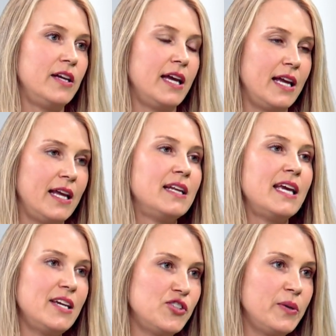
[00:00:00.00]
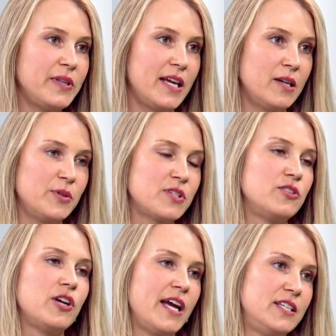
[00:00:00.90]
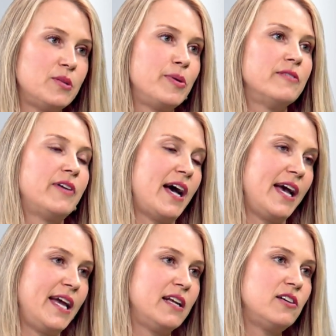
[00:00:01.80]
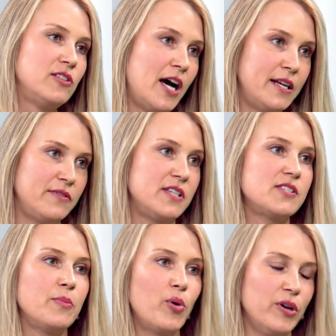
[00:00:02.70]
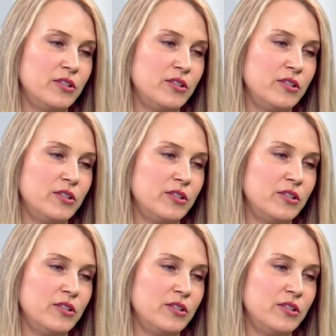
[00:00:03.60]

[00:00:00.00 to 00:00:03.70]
engaging with animals and trying to provide a lot of the support